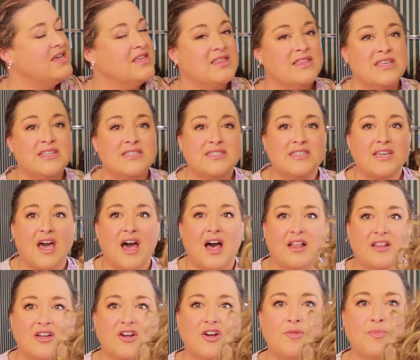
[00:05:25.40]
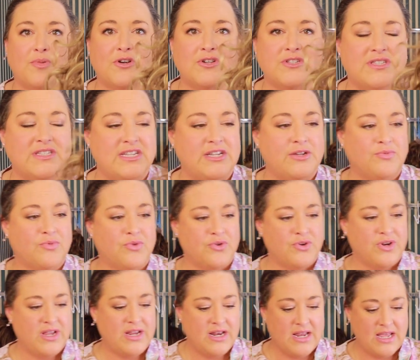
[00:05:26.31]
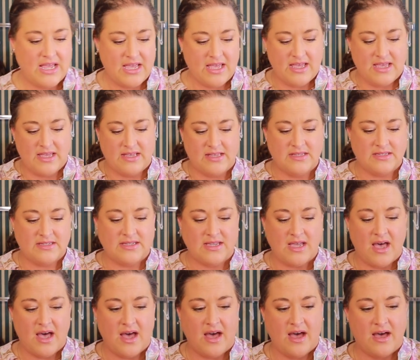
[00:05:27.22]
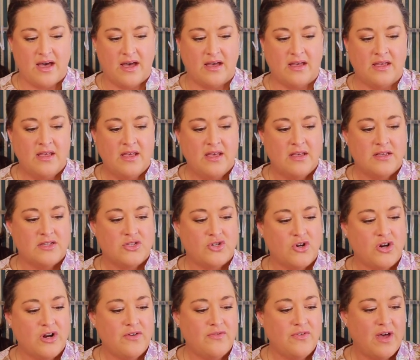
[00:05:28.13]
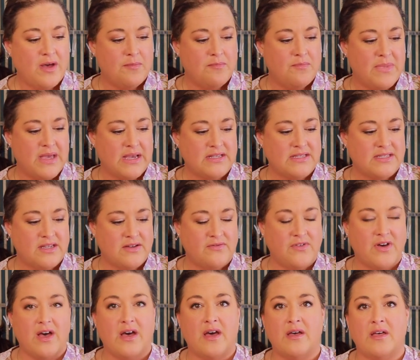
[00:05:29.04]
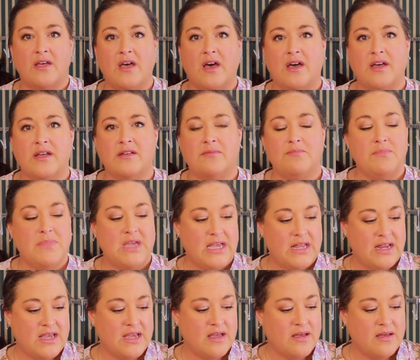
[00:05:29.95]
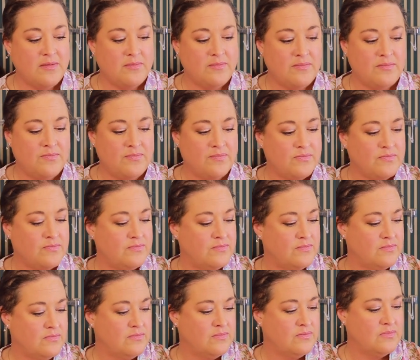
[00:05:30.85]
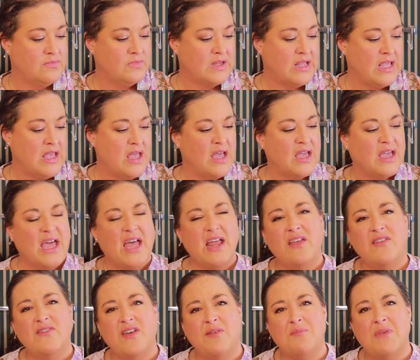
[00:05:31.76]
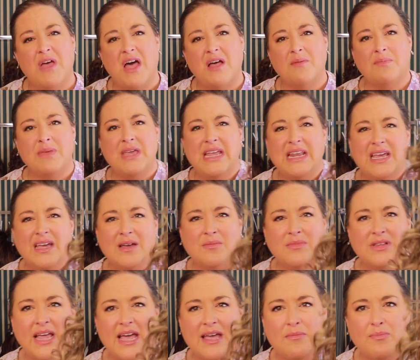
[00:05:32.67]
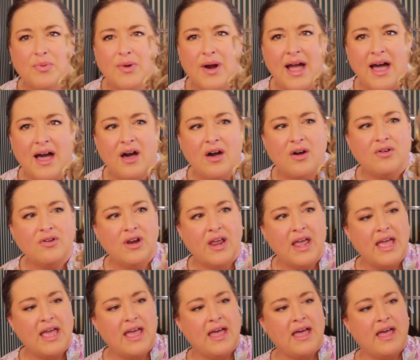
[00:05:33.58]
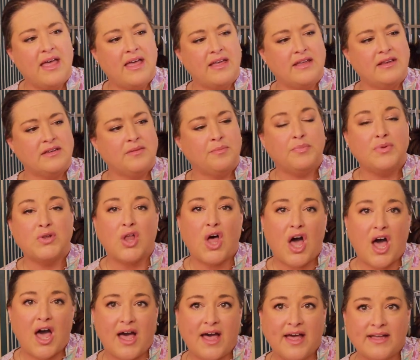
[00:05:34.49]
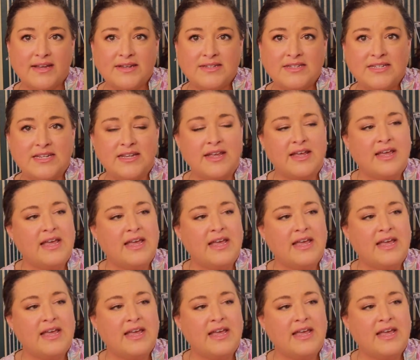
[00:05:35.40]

This color, Bernstein Rooted, is uh, sort of a mix of a, a medium, kind of a, a medium light brown and blonde.